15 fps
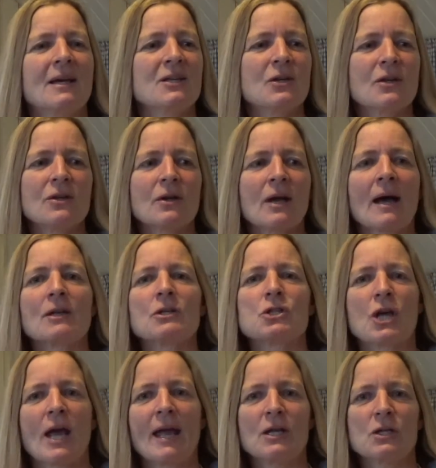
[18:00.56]
you can't
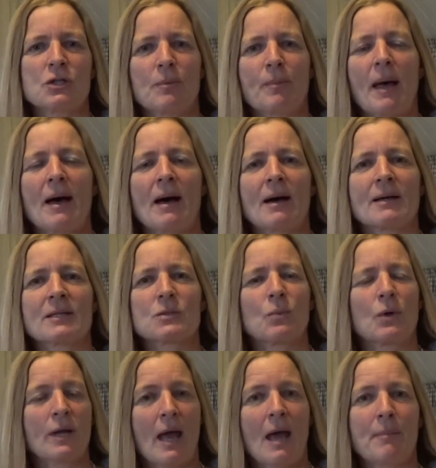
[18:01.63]
change the past,
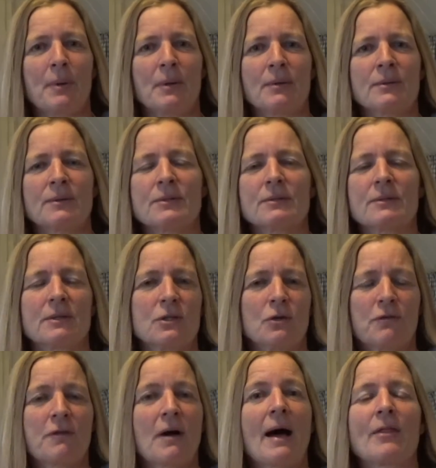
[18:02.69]
what happened, that your
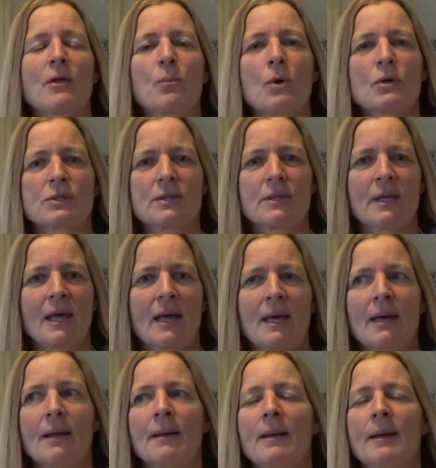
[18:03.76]
father wasn't
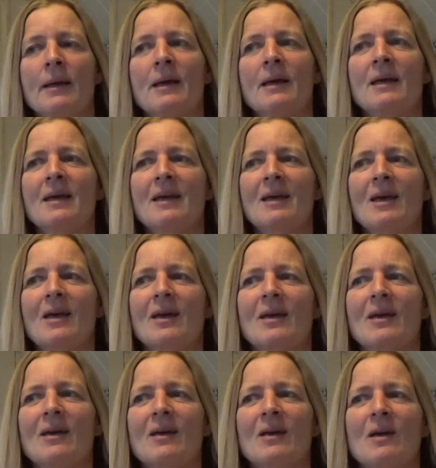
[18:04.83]
there,
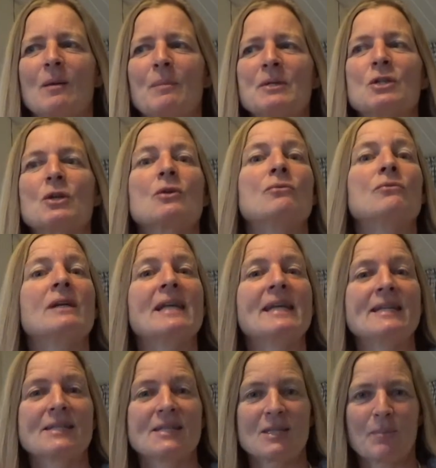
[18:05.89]
but you can
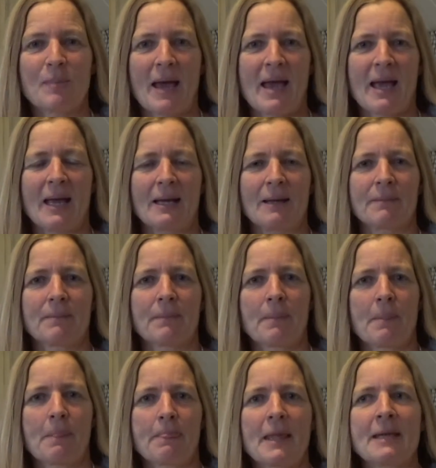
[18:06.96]
release the pain.
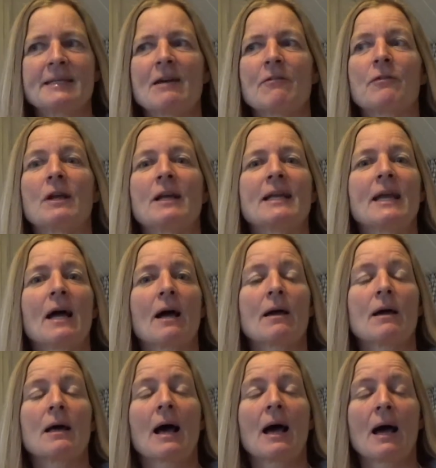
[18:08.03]
And definitely,
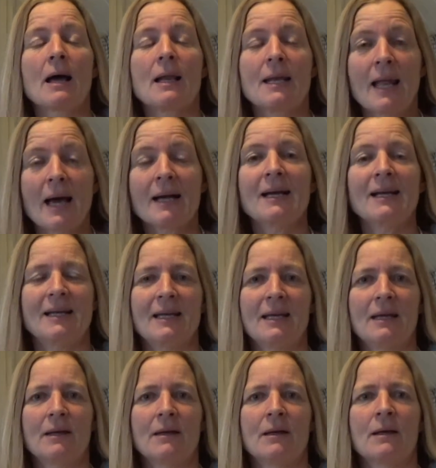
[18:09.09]

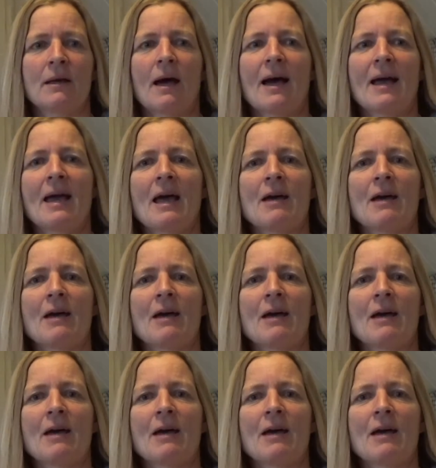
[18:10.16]
luckily, I